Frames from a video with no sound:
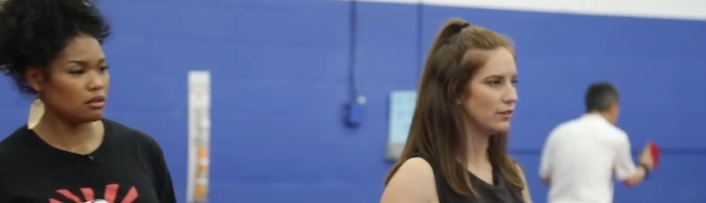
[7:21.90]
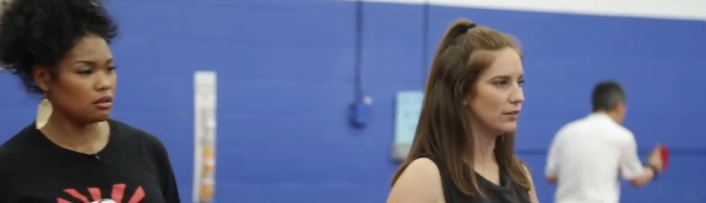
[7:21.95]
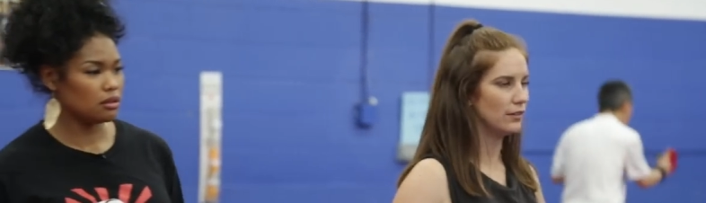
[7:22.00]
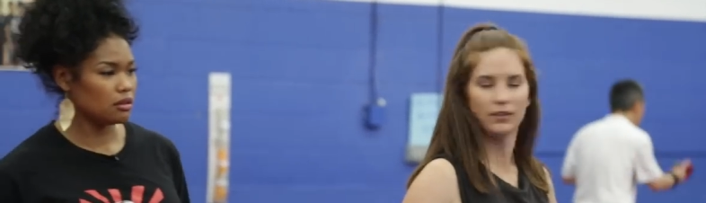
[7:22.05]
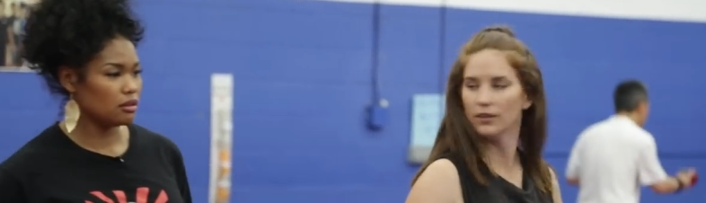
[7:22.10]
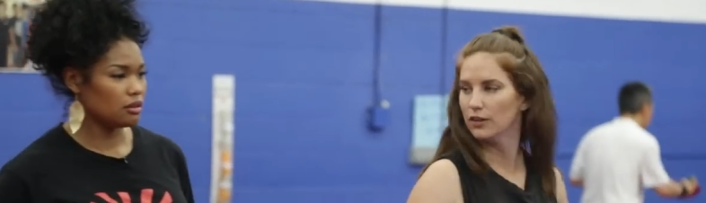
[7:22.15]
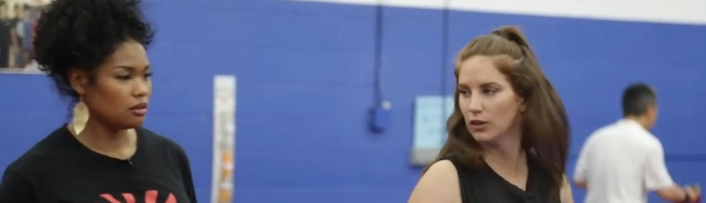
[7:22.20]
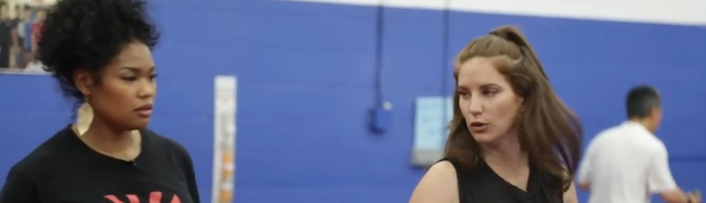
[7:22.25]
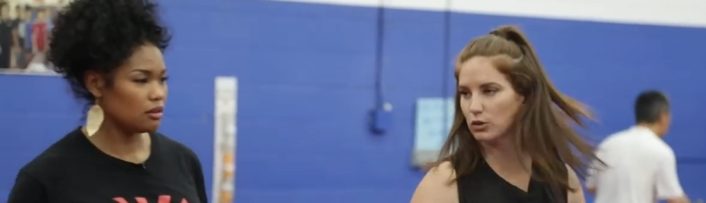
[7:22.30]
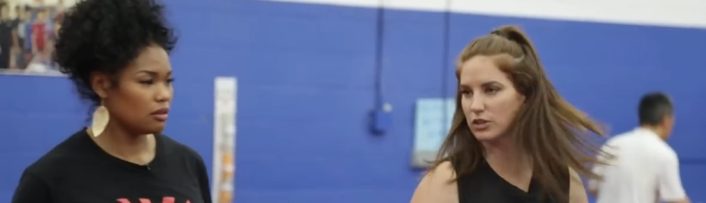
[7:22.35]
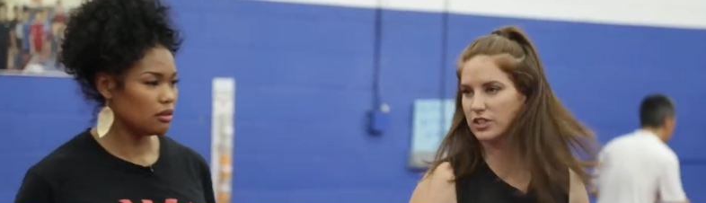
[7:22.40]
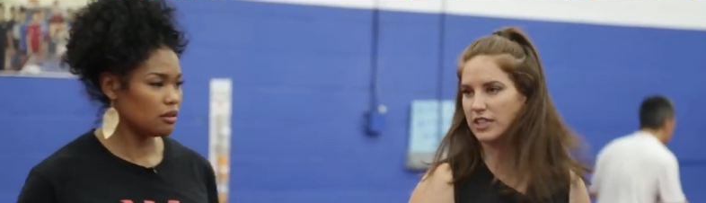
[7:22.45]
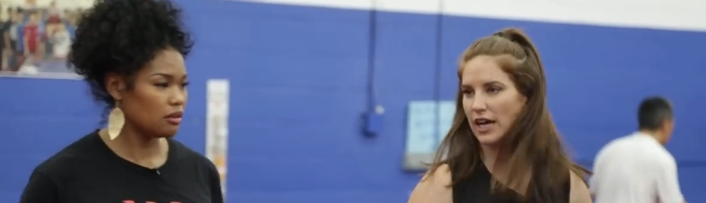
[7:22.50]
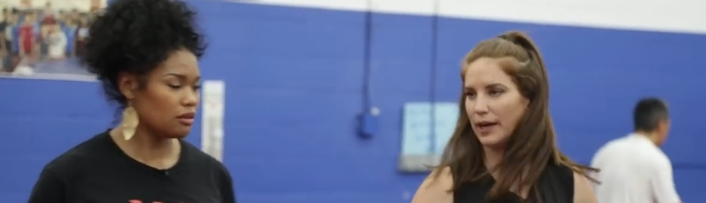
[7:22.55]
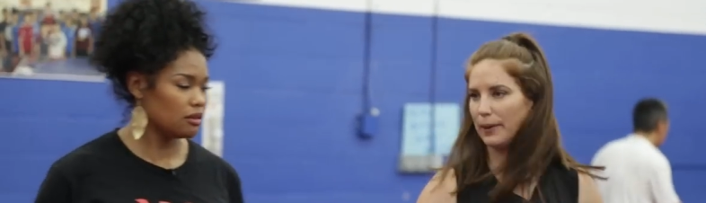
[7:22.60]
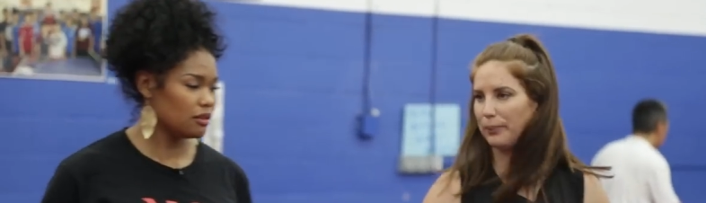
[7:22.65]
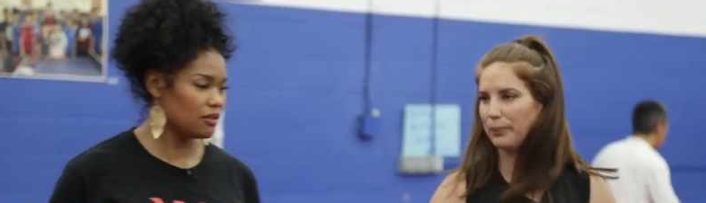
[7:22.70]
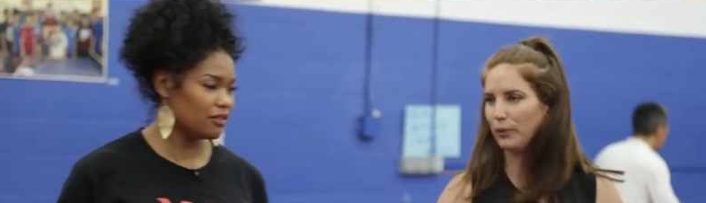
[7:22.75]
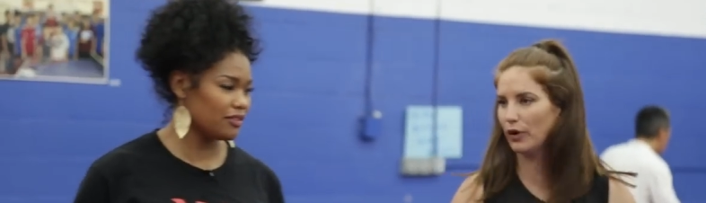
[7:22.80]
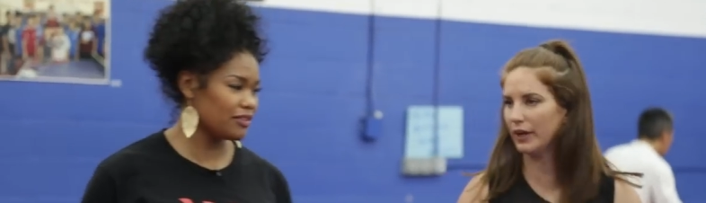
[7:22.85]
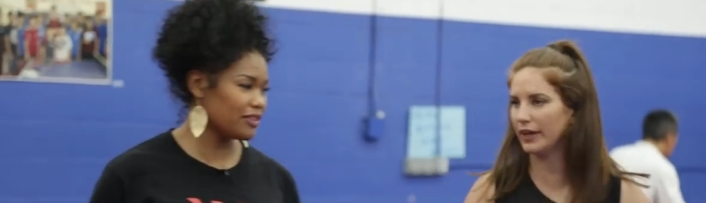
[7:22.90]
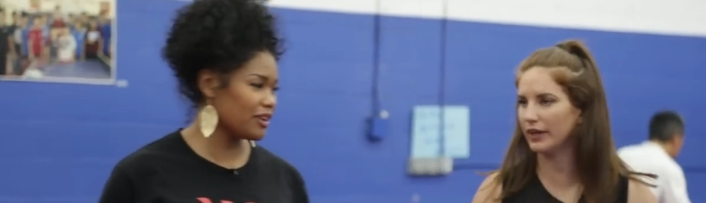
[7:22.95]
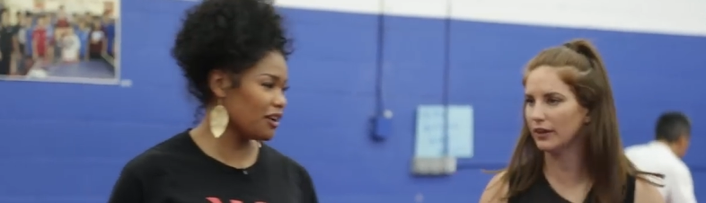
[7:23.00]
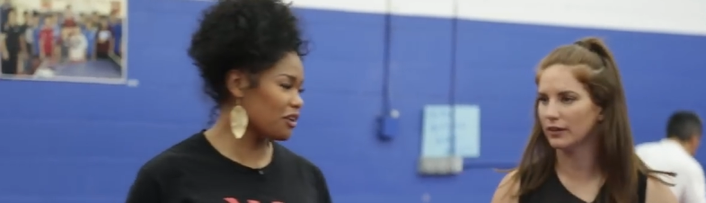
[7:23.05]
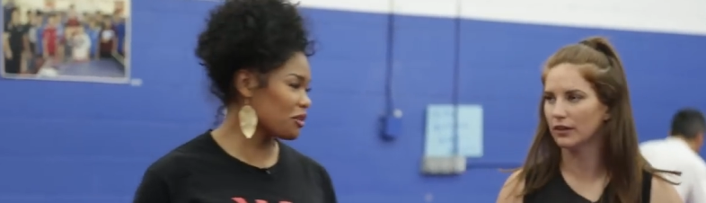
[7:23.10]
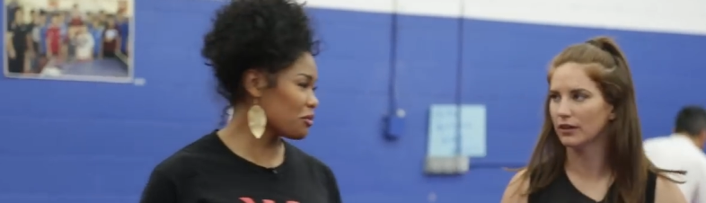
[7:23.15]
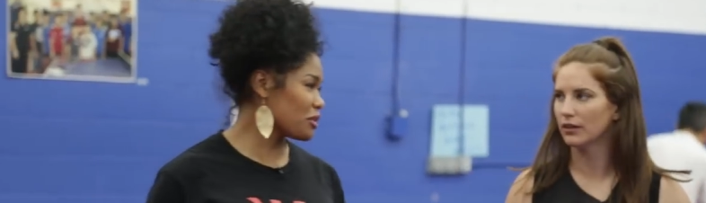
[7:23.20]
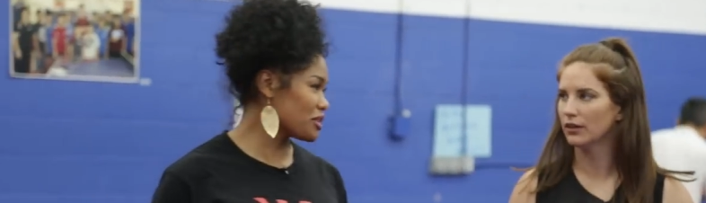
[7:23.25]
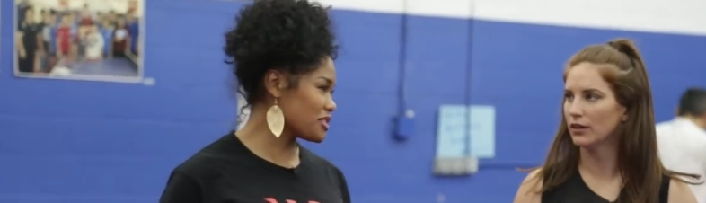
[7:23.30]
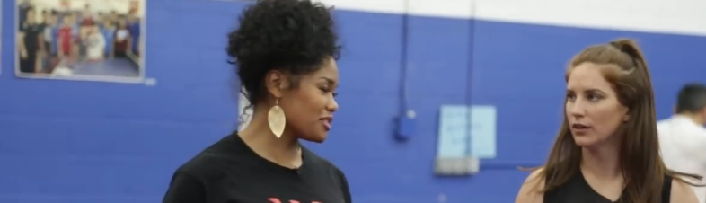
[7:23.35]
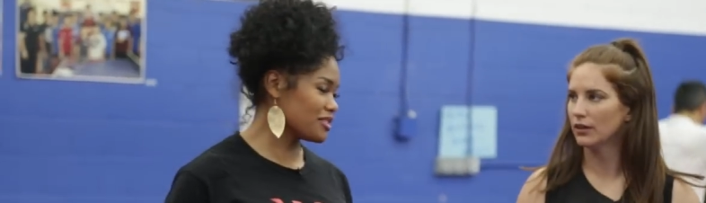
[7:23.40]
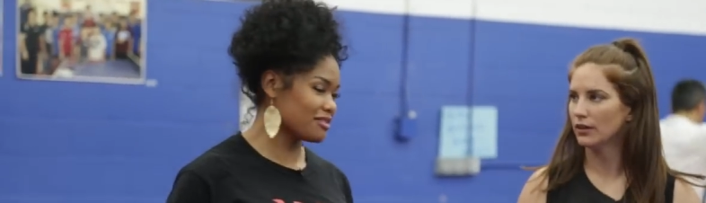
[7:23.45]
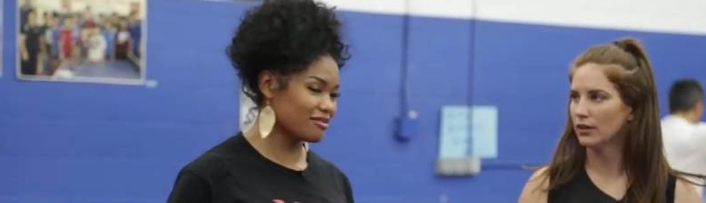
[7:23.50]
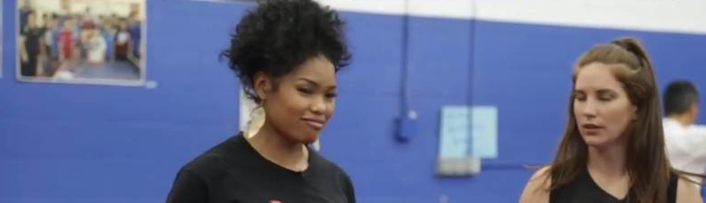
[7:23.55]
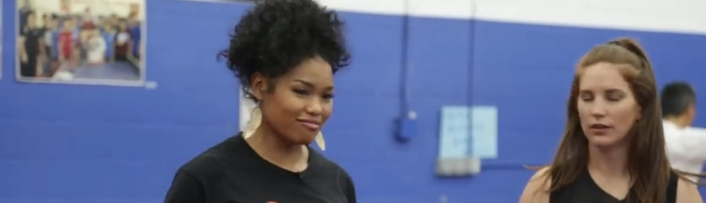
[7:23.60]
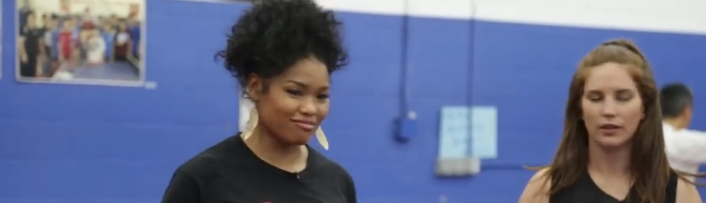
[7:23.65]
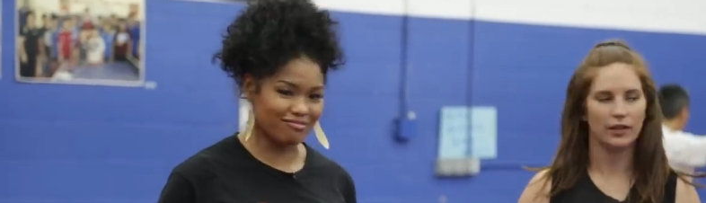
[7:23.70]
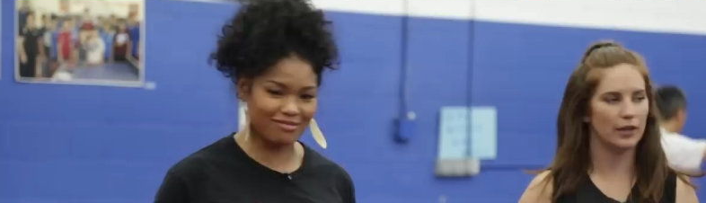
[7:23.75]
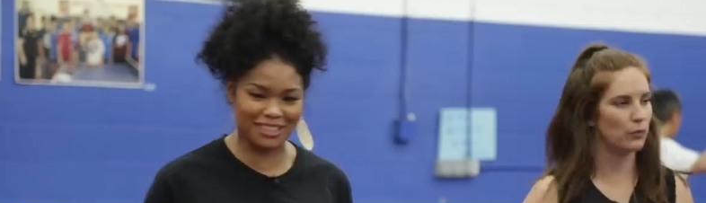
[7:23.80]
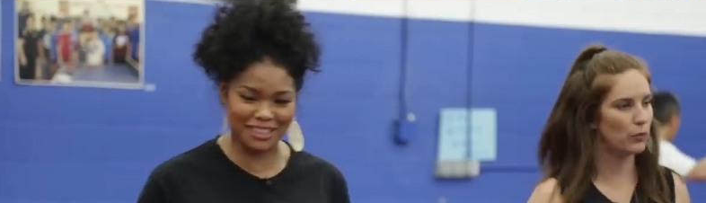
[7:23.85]
Speaker 1: No. Is that a point? No, it wasn't.
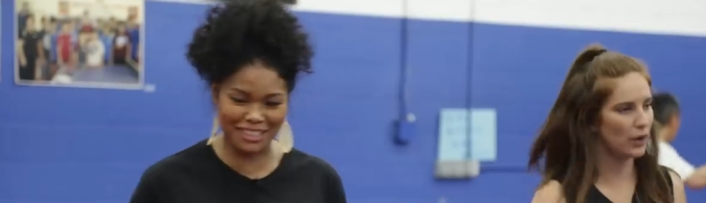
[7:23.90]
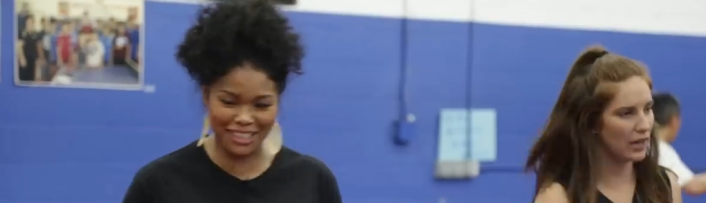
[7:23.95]
It